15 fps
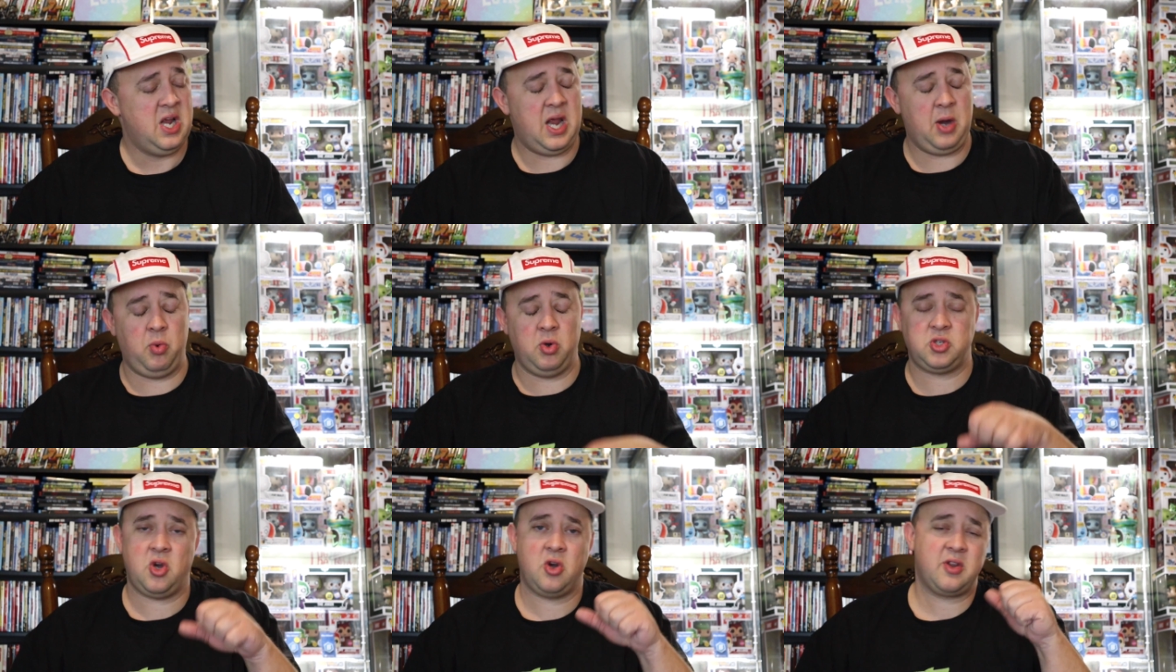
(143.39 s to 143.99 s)
And
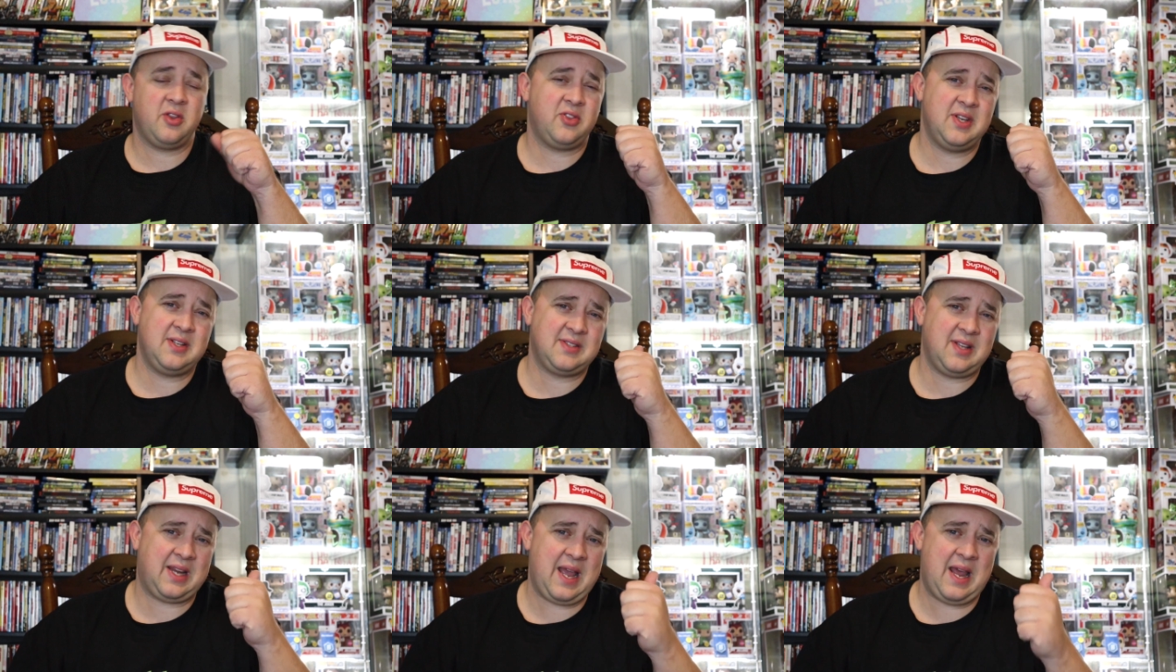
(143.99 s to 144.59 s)
we're talking
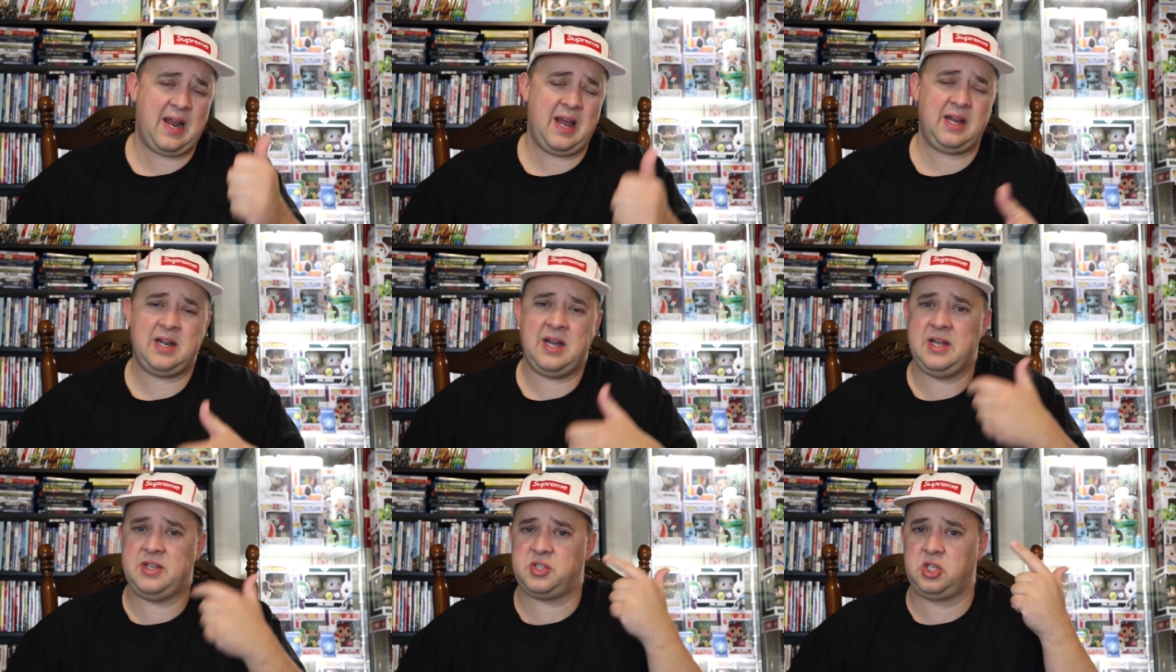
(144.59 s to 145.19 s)
things like Ad
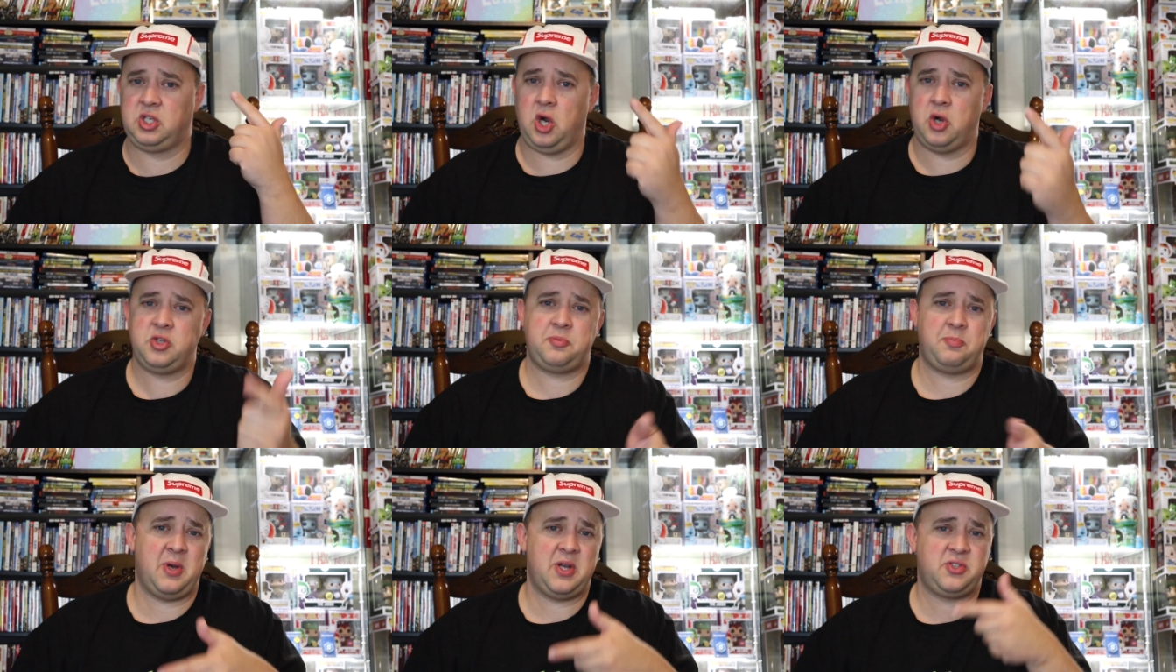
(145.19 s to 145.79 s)
Icons,
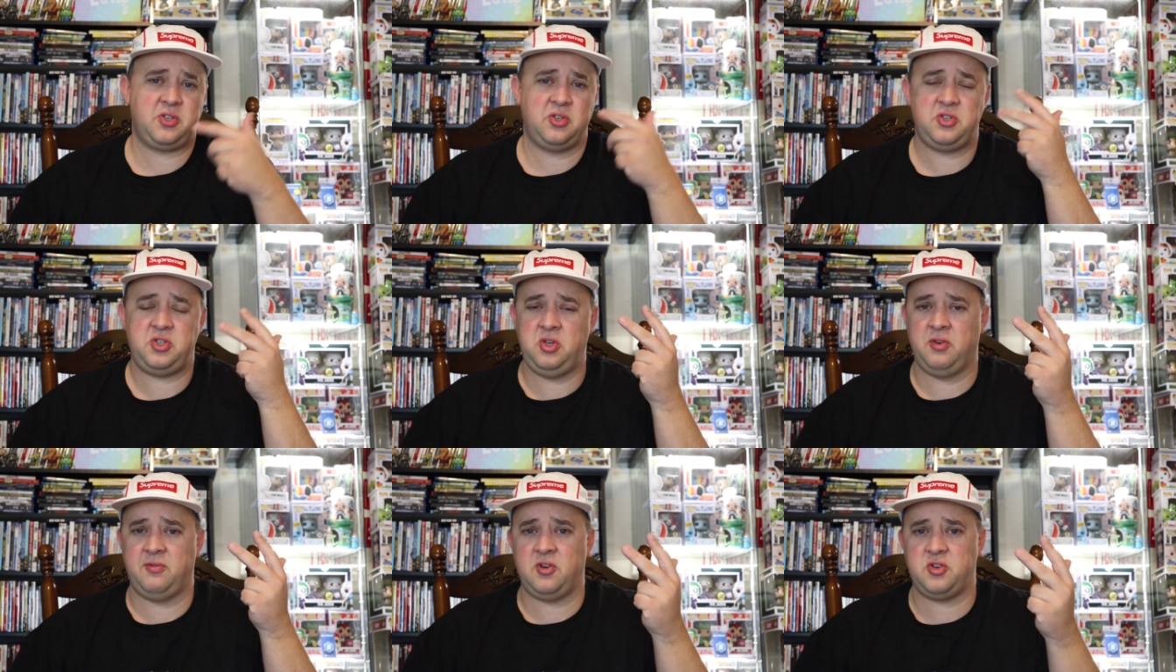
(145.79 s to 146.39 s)
Ghostbusters,
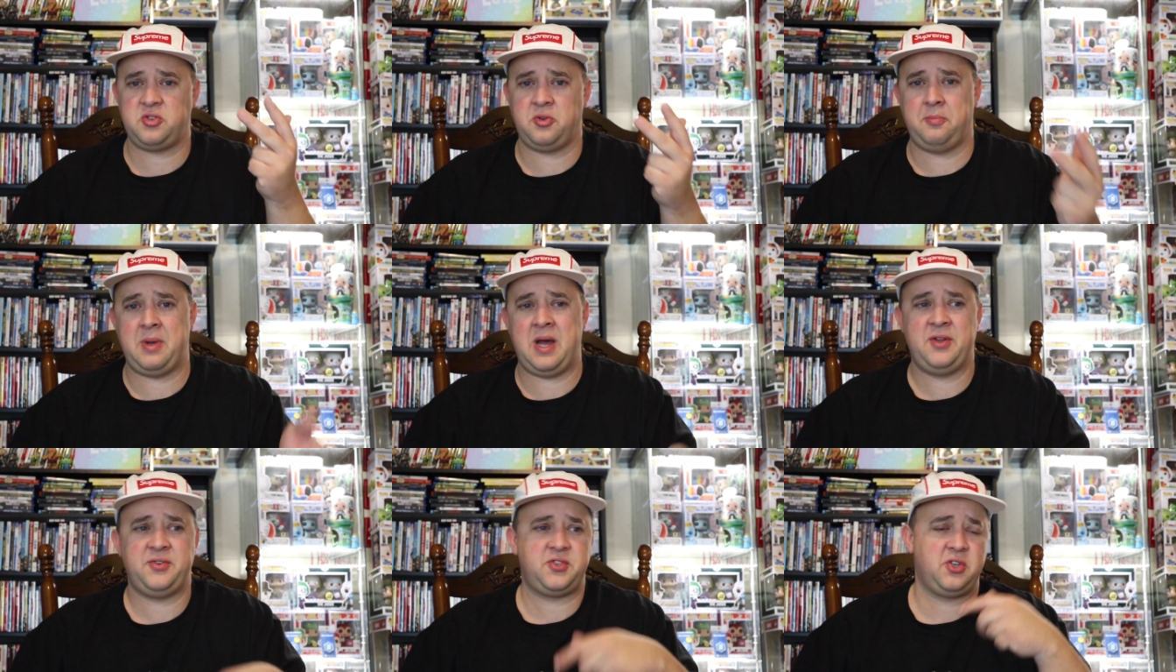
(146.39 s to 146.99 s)
Universal
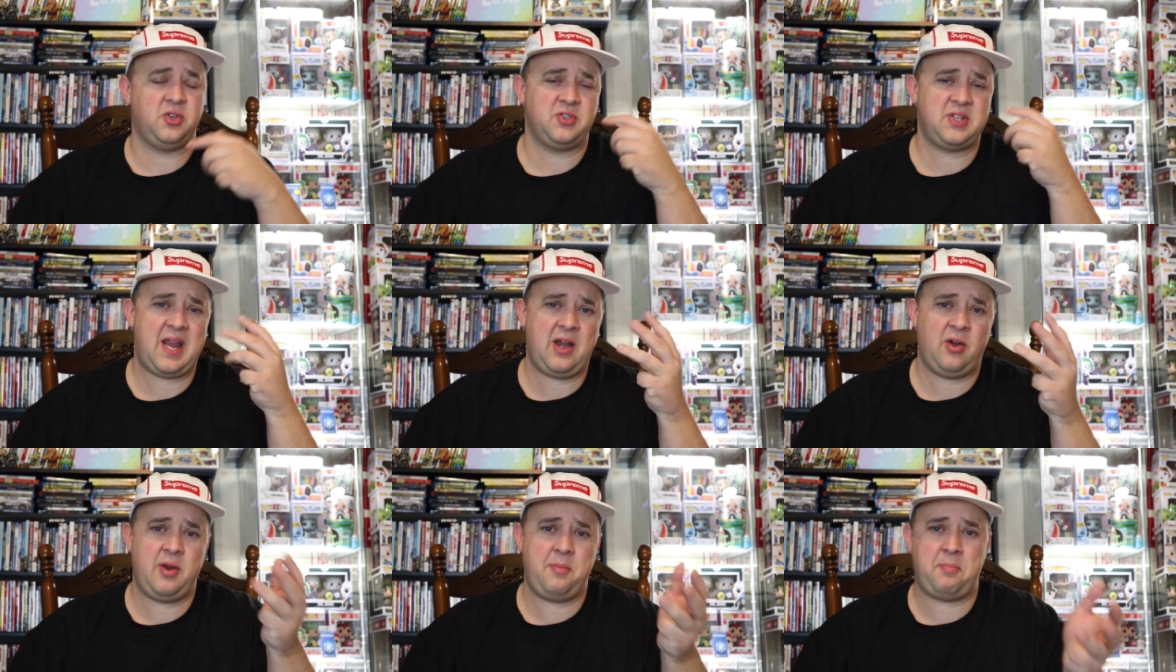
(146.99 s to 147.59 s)
Monsters,
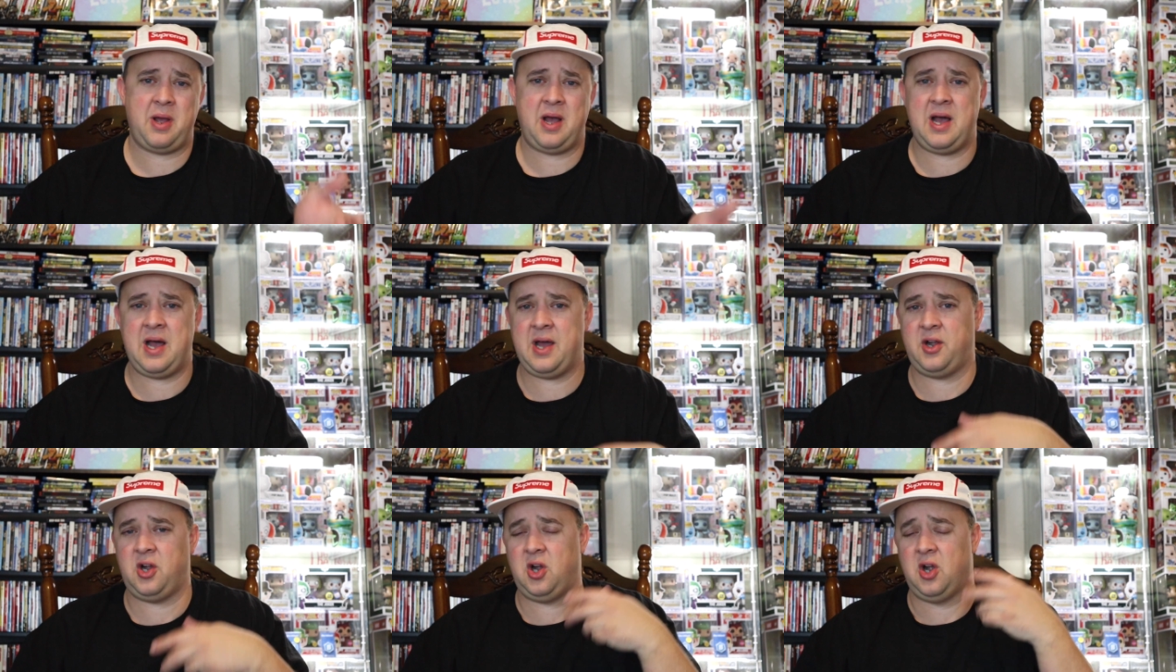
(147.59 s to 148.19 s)
Harry
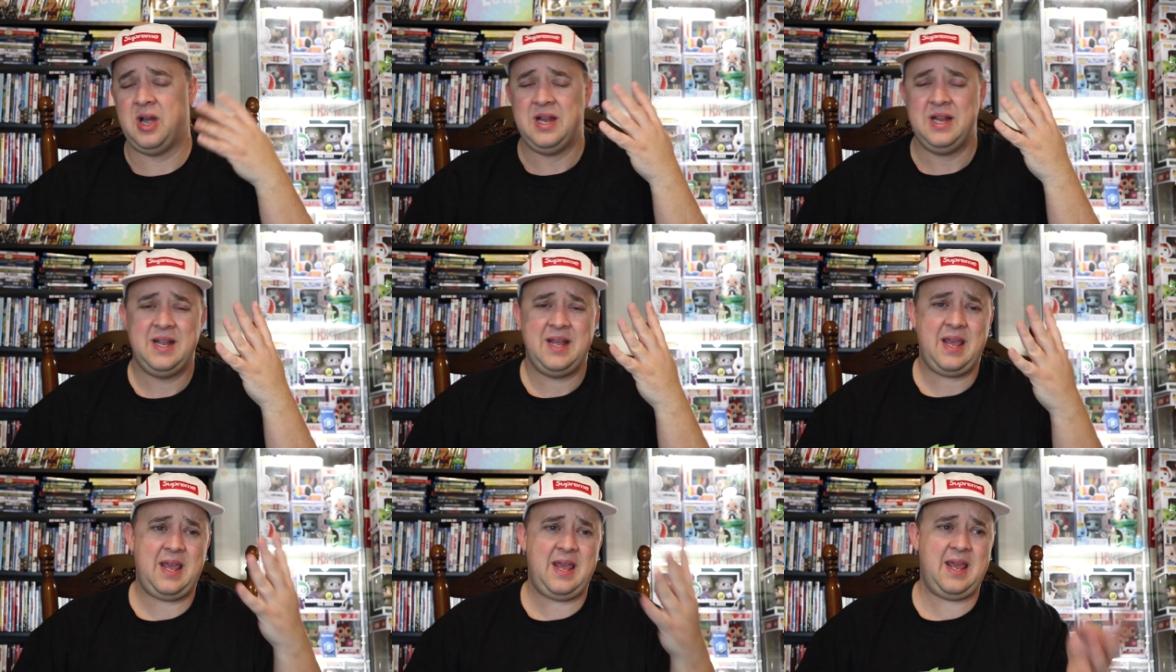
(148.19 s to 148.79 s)
Potter,
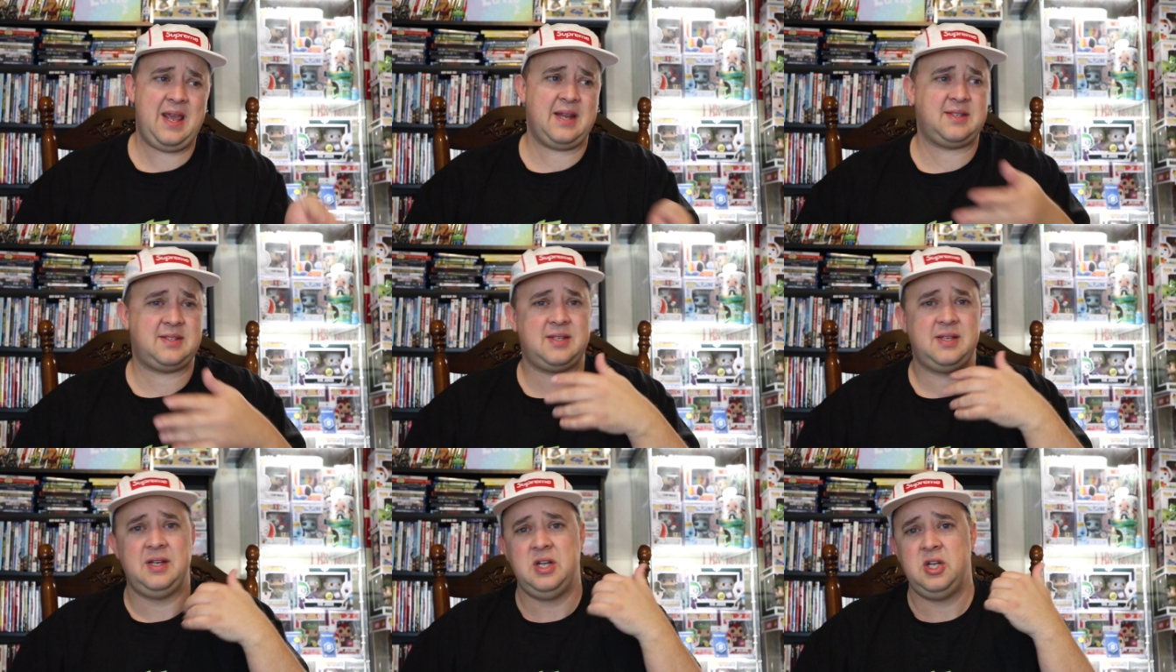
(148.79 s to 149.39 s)

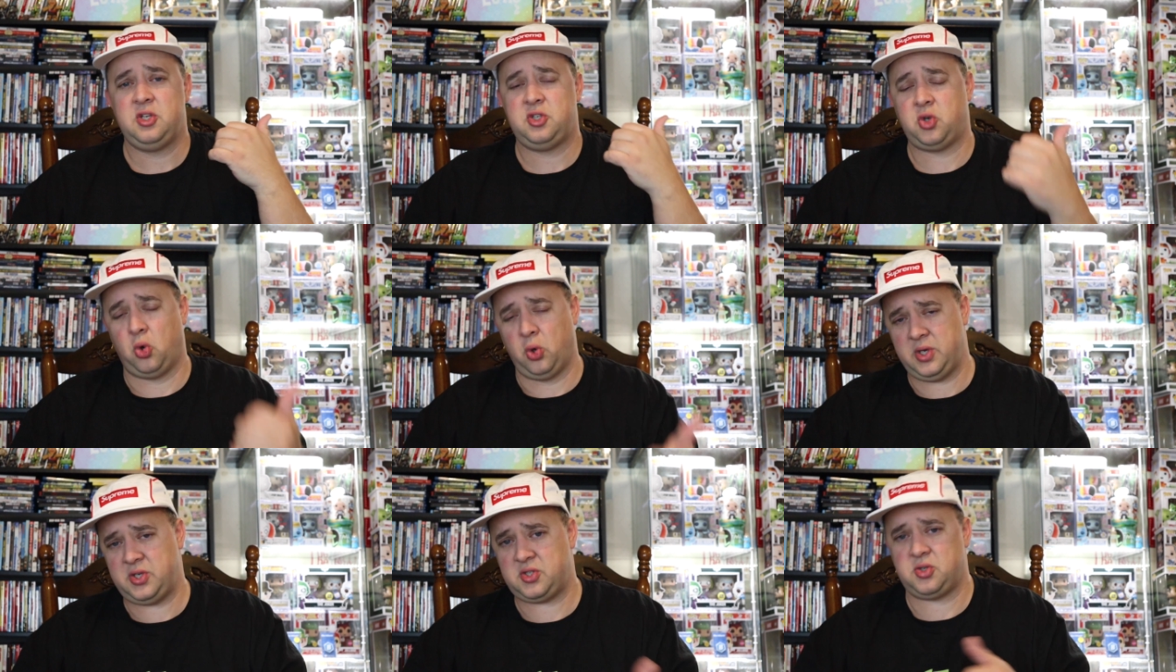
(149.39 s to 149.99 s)
It,
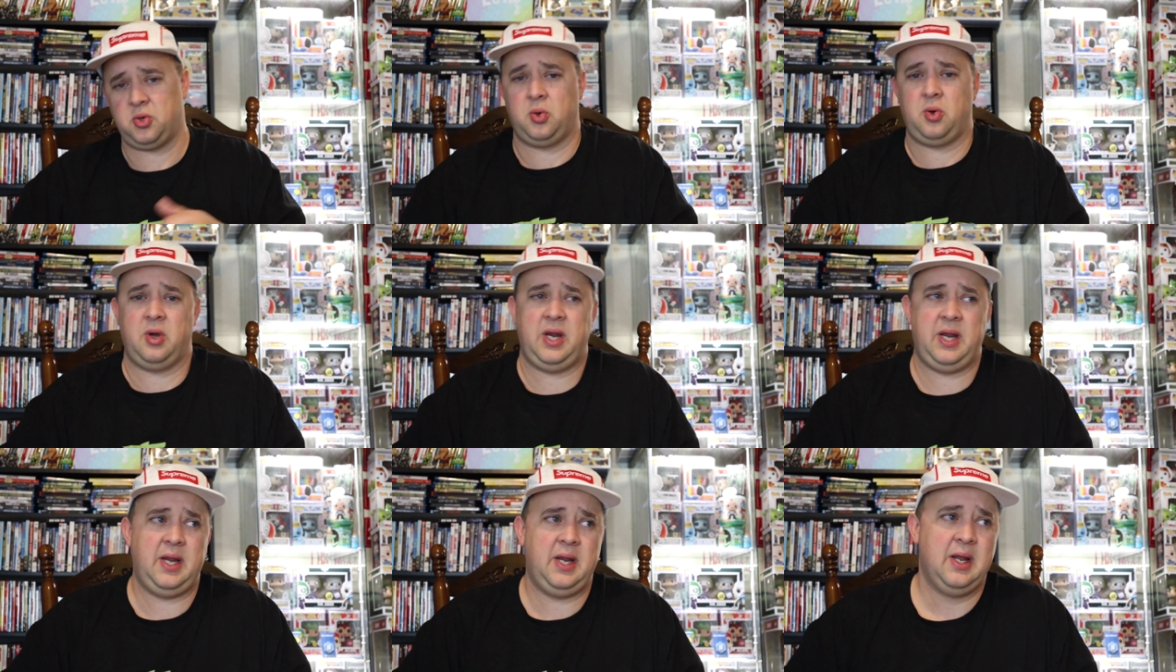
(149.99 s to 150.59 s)
Toy
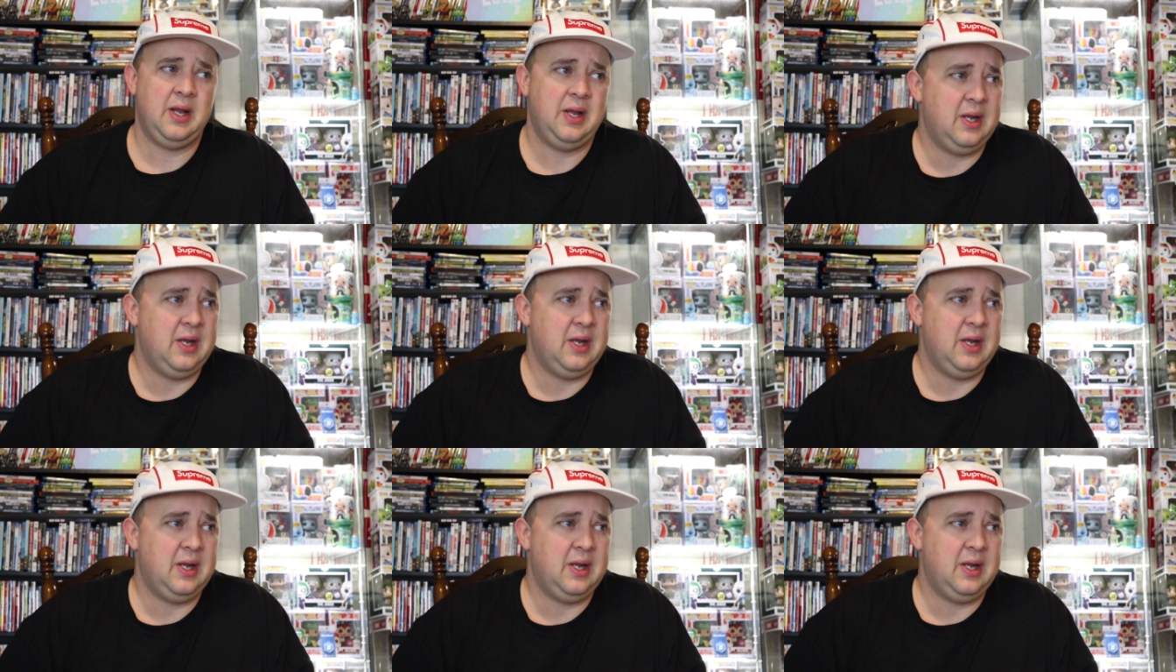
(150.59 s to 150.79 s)
Story.